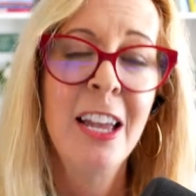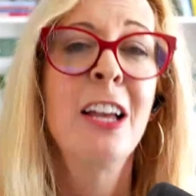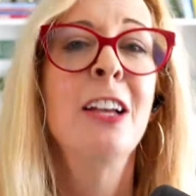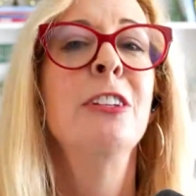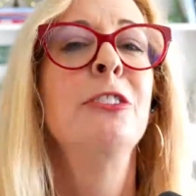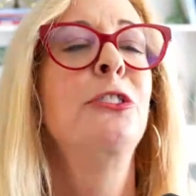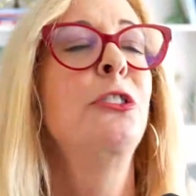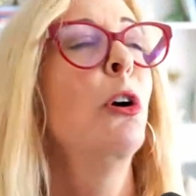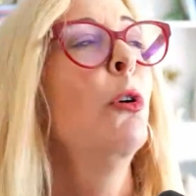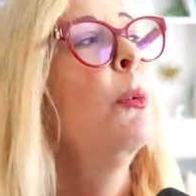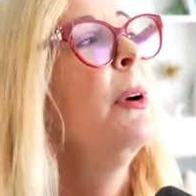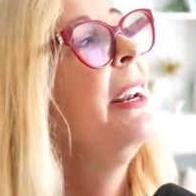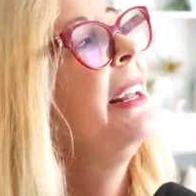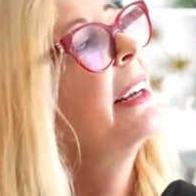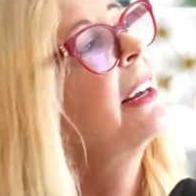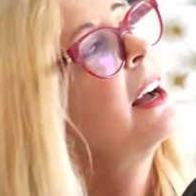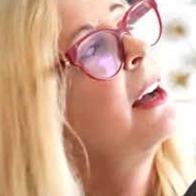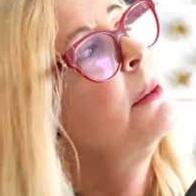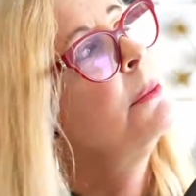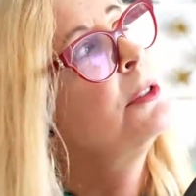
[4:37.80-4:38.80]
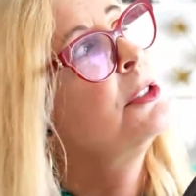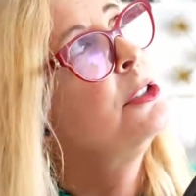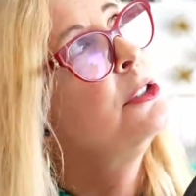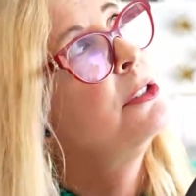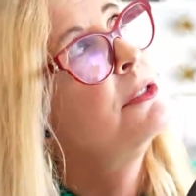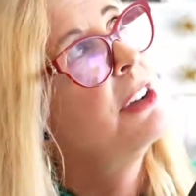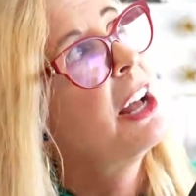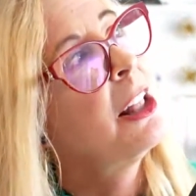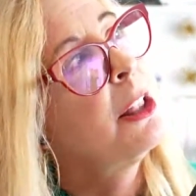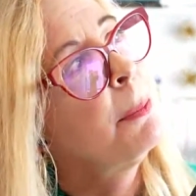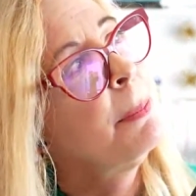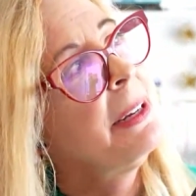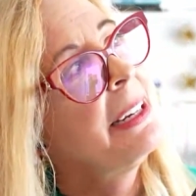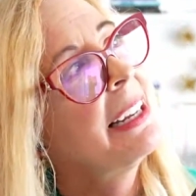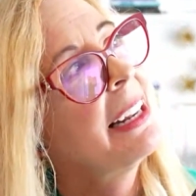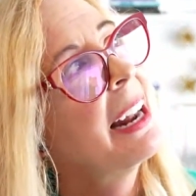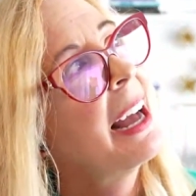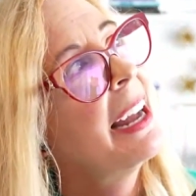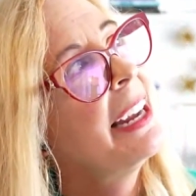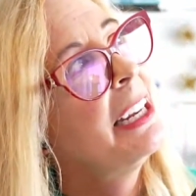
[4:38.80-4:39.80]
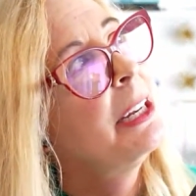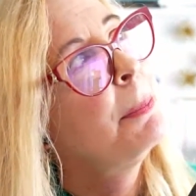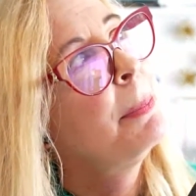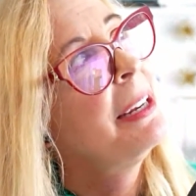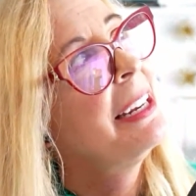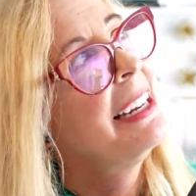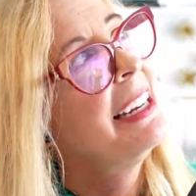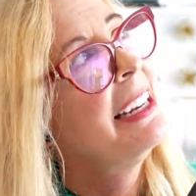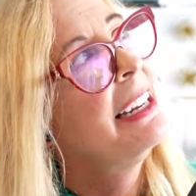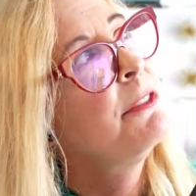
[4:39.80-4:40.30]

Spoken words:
So when it comes to developing an IEP,